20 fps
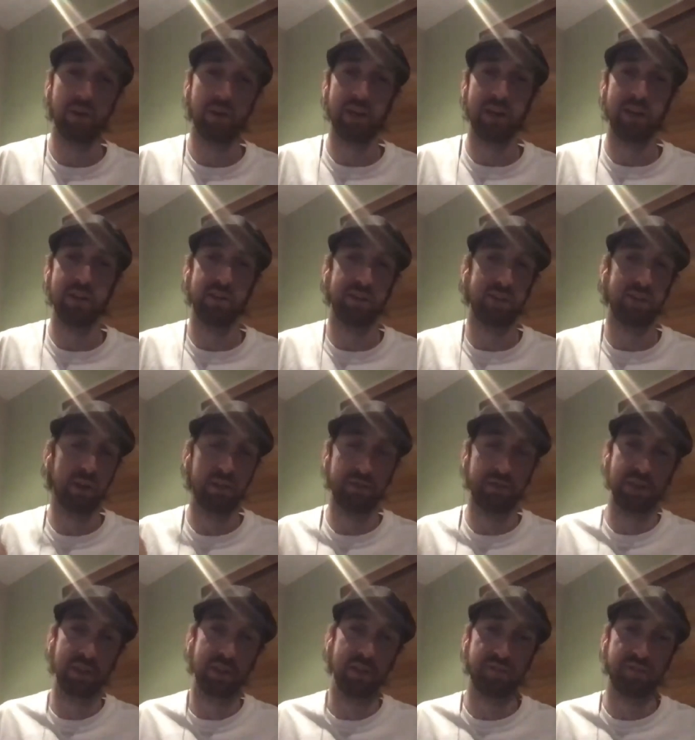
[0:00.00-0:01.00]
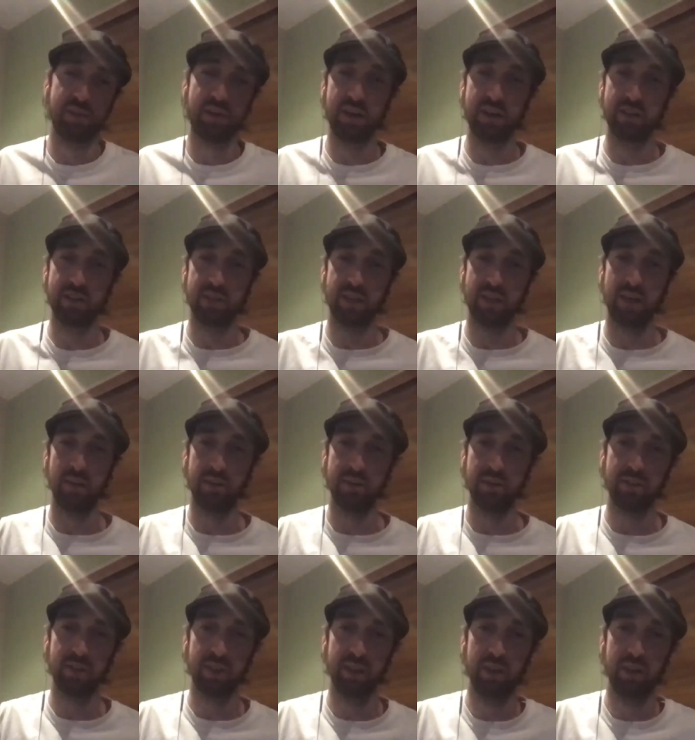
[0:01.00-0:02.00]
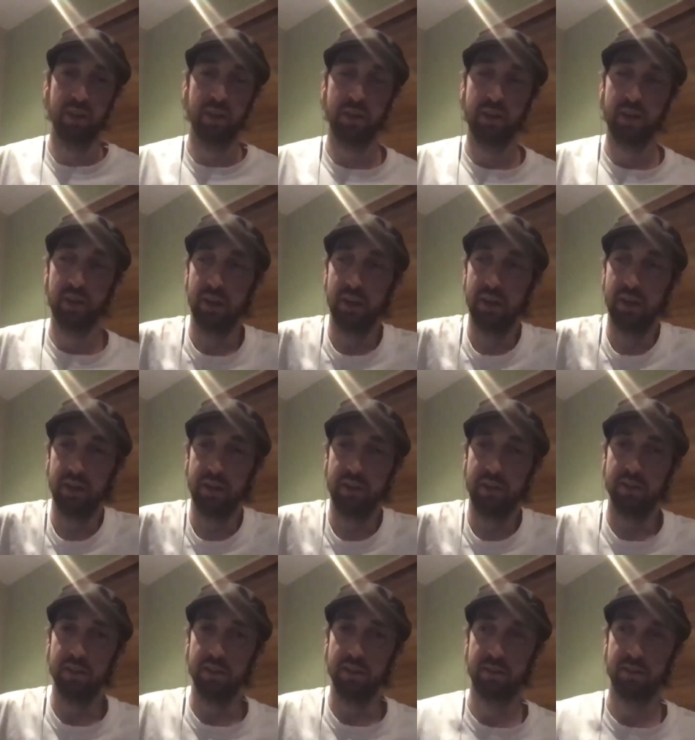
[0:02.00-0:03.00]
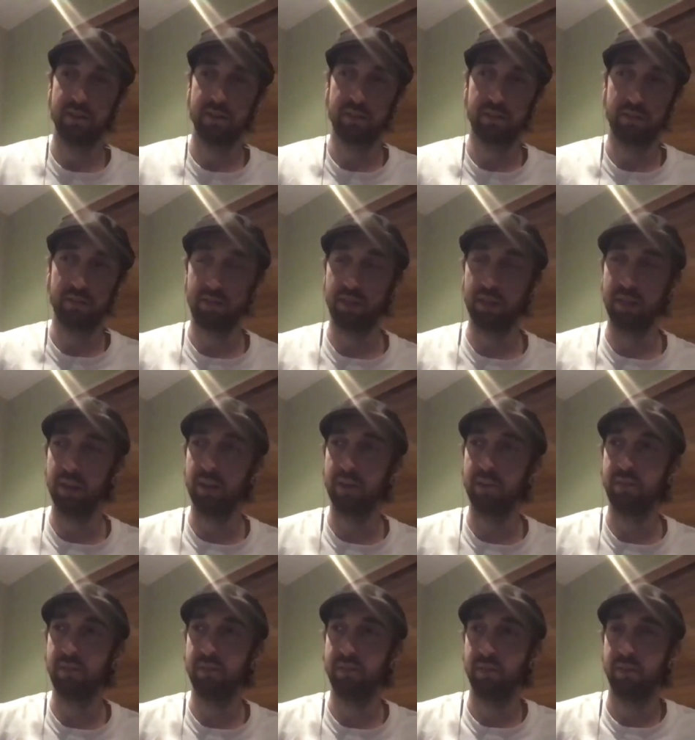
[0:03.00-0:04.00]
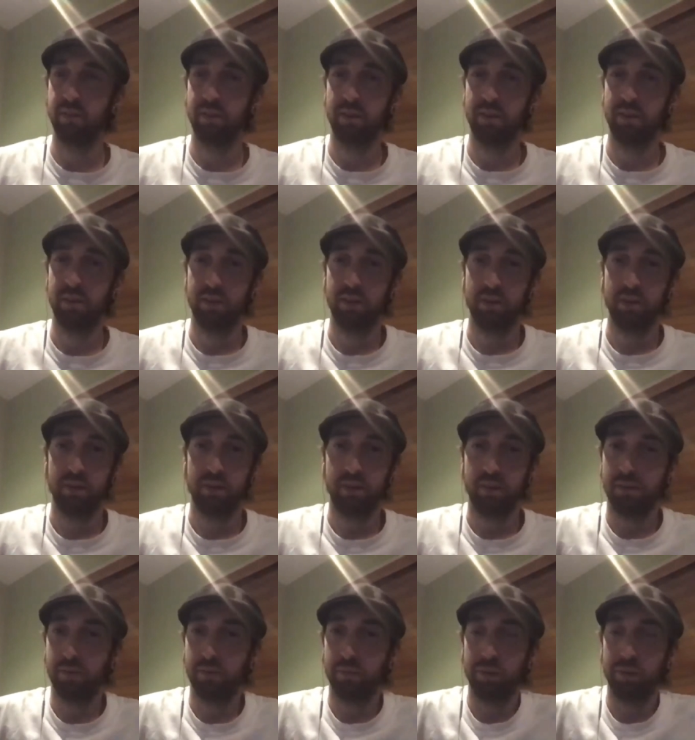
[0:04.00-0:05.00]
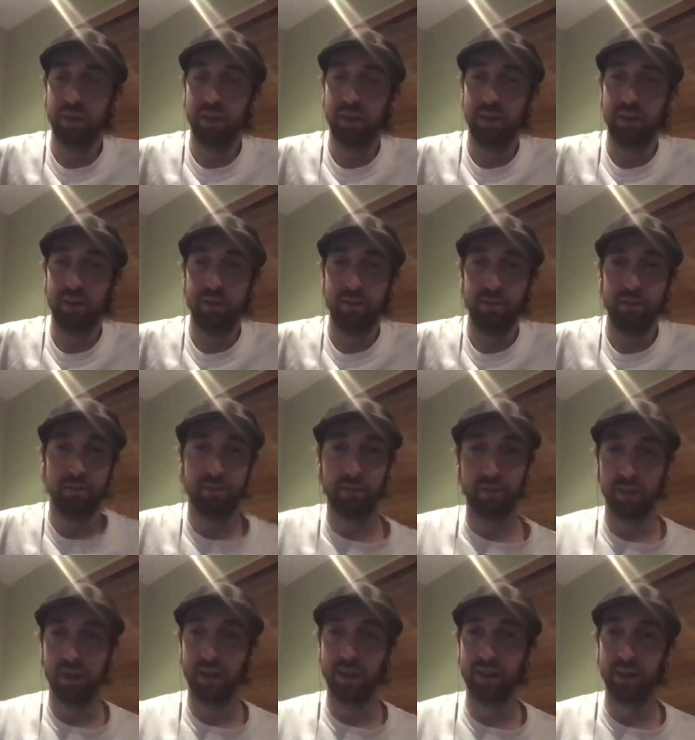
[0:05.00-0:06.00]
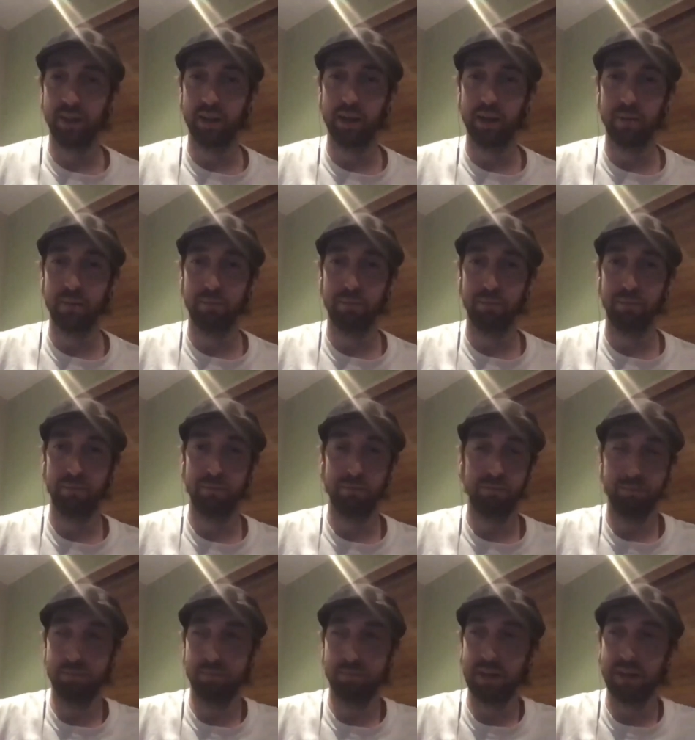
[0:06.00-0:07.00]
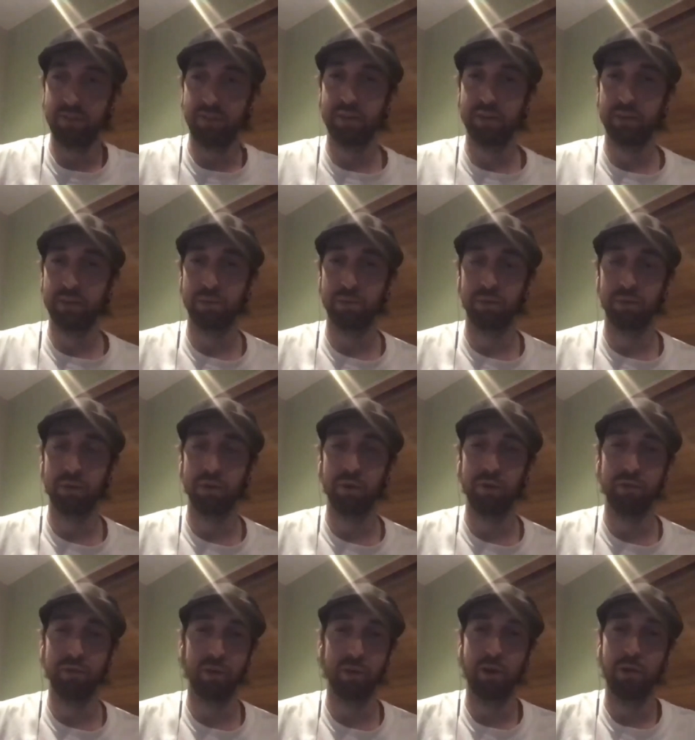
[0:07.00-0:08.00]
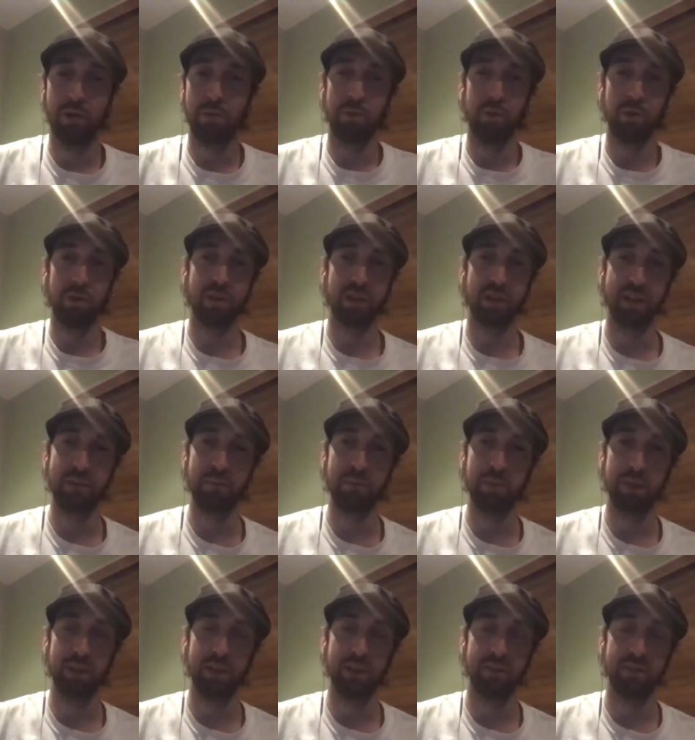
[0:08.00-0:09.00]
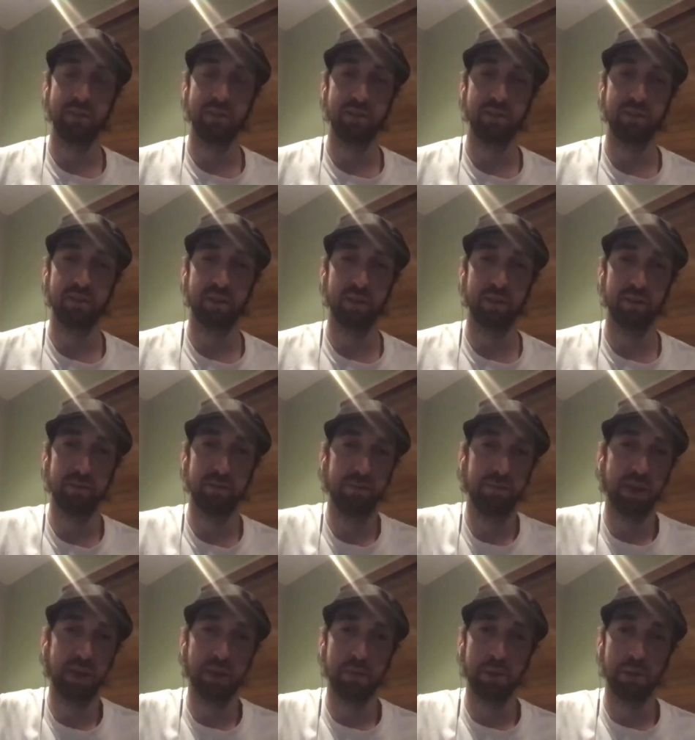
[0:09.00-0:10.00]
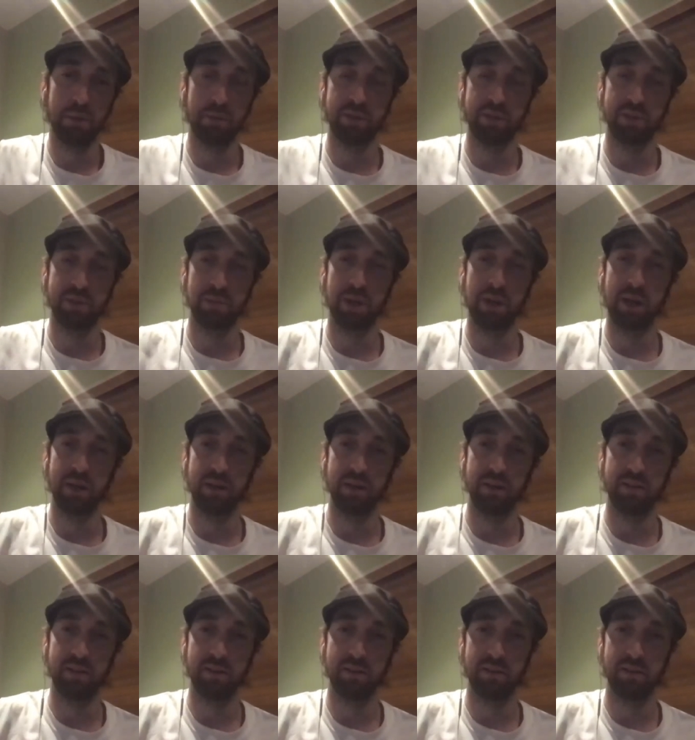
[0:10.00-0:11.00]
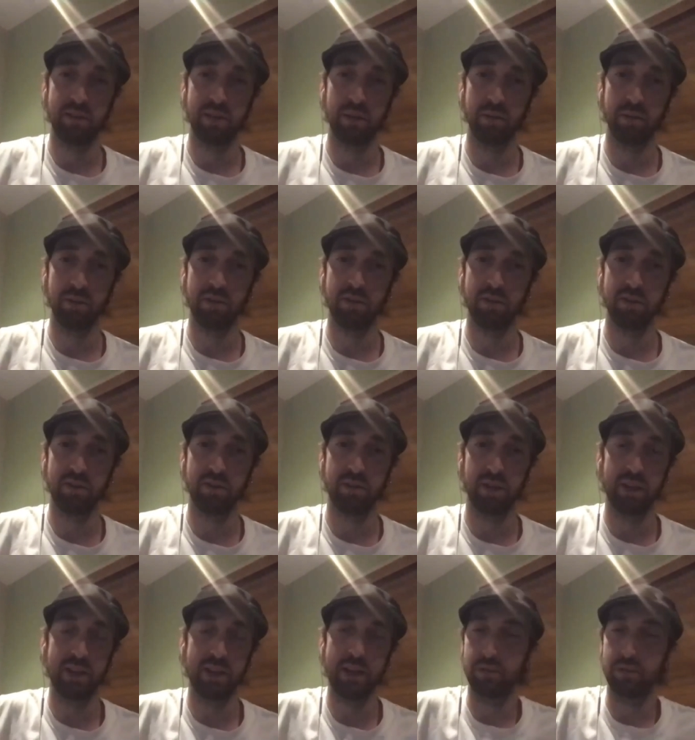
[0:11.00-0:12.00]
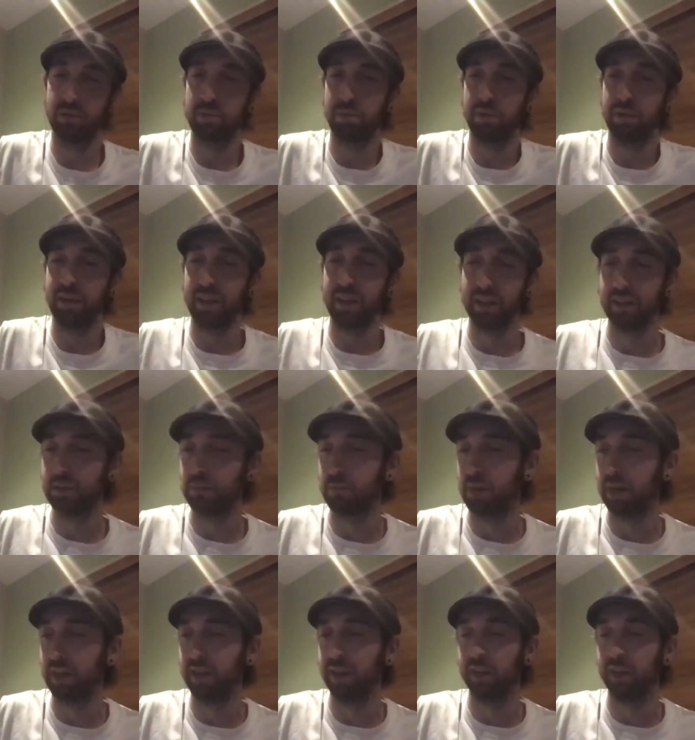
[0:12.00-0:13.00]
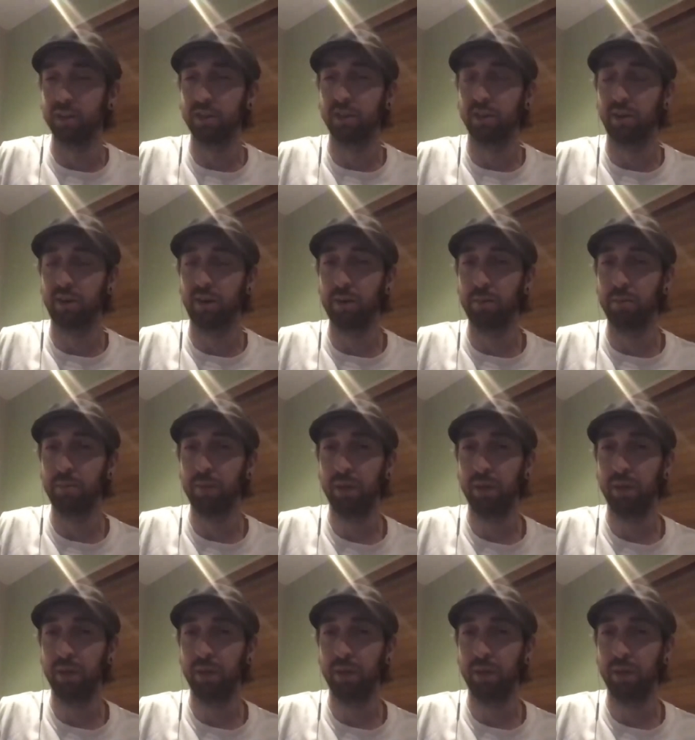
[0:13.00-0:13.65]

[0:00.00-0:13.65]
aged stuff, and then the fast sours, and it just you know, we ended up having to brew a lot more clean beers just to keep up with demand. So it mm. was just mm-hmm. like that was bringing in the money at the time